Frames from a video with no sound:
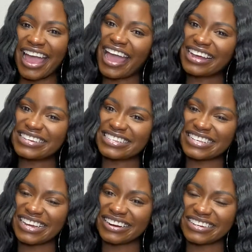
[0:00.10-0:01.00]
Hey, it's
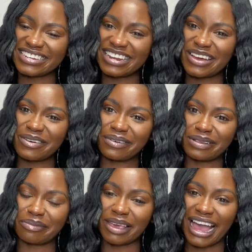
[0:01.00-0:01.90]
Ciarra Janelle
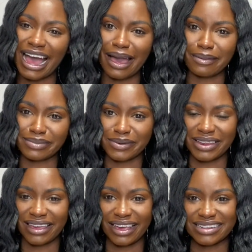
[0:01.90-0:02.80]
with Beyond
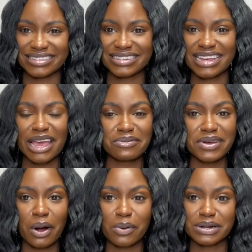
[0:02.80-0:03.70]
Beauty, and today
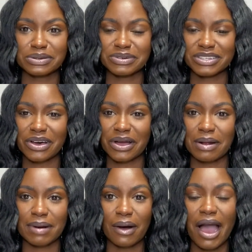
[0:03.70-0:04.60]
we are going to be
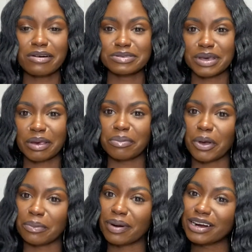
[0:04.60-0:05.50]
talking about how to keep
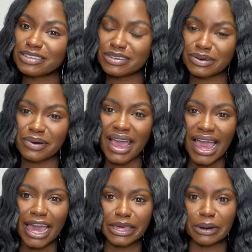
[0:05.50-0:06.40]
your personal
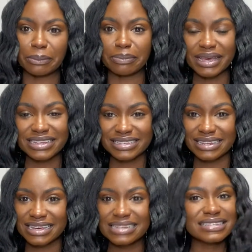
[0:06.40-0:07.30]
and your
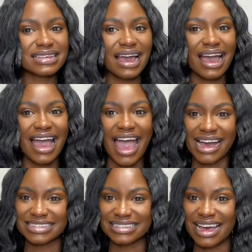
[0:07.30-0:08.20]
business
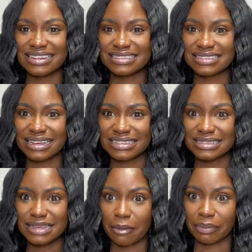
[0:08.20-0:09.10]
assets
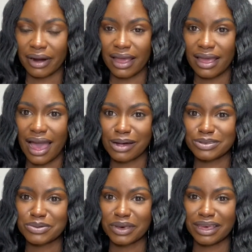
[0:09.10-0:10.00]
separate, how
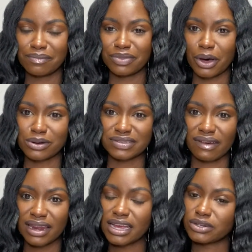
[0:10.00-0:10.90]
to keep those
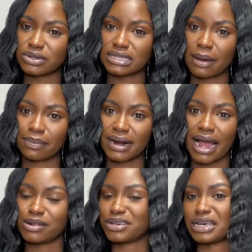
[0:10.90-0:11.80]
financial separate,
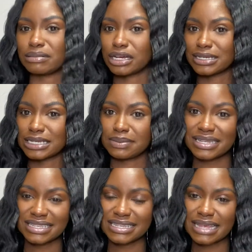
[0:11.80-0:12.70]
how to keep those
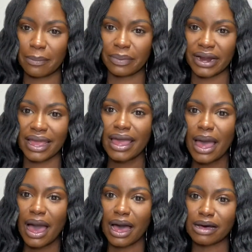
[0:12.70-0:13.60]
expenses separate.
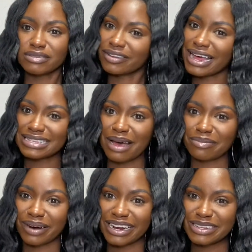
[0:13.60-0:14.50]
Um, so let's
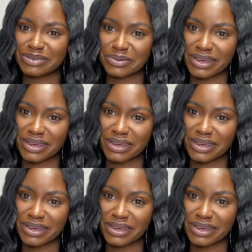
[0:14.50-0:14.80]
hop right into